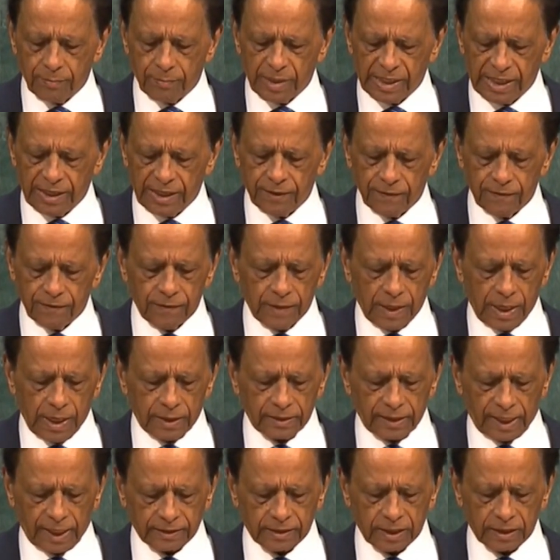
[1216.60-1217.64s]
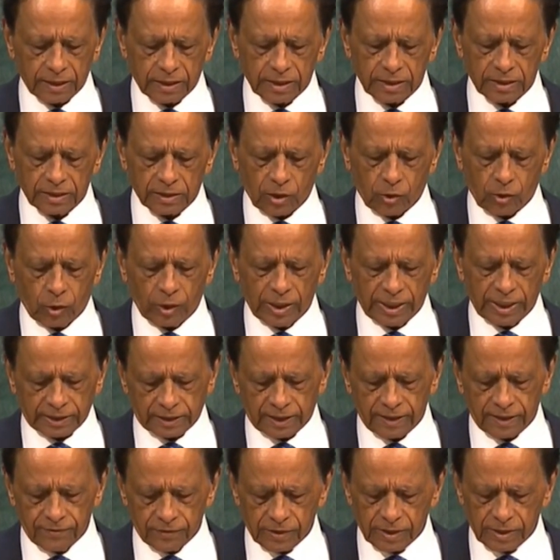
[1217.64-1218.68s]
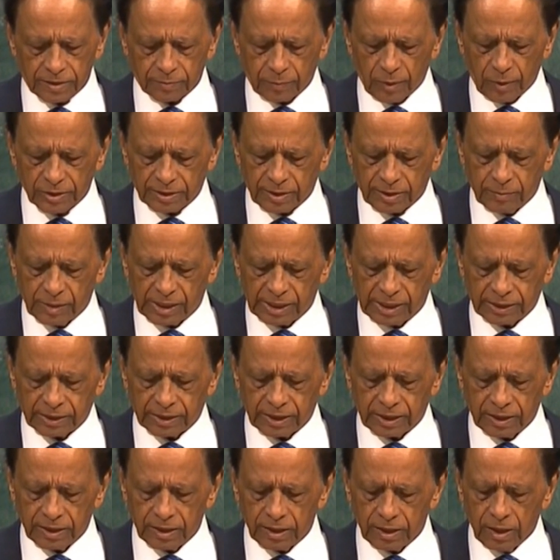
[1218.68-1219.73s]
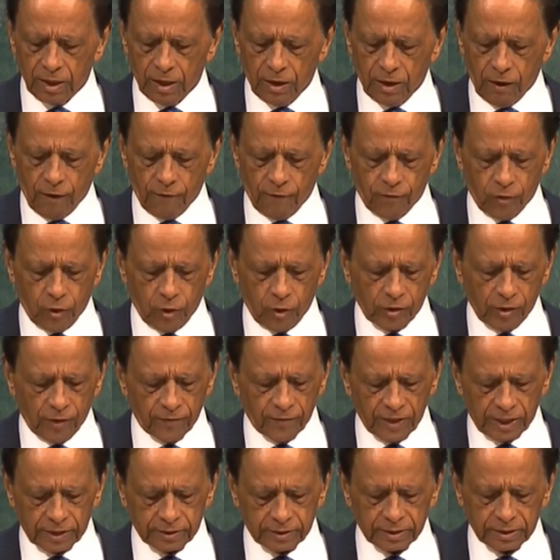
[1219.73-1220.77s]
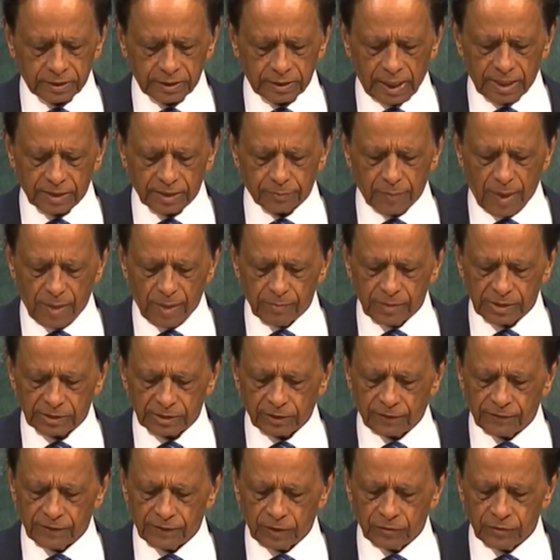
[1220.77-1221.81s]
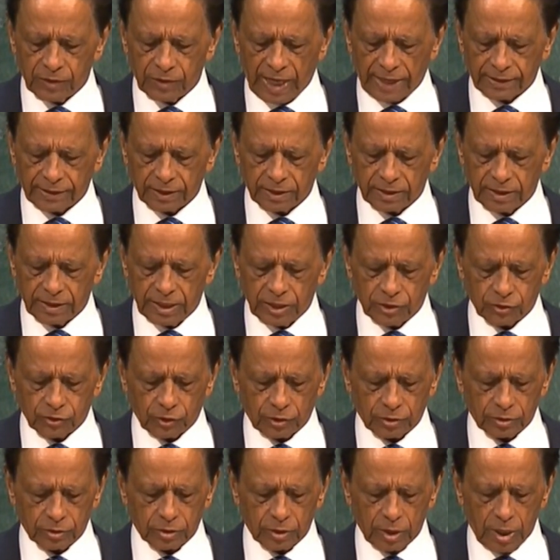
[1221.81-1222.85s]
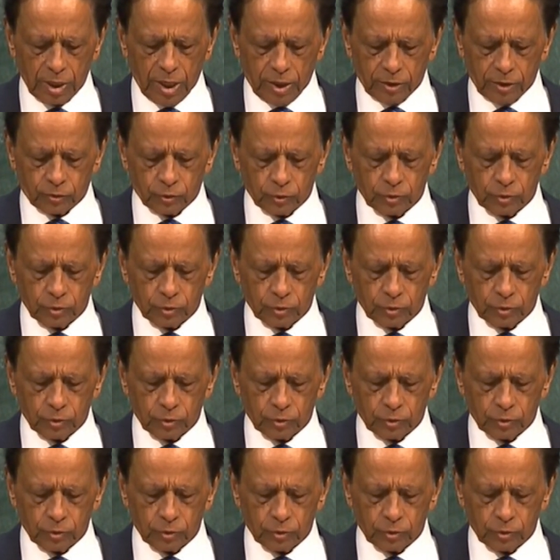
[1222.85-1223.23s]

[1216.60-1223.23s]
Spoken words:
I believe that it is the collective responsibility of all of us as members of the United Nations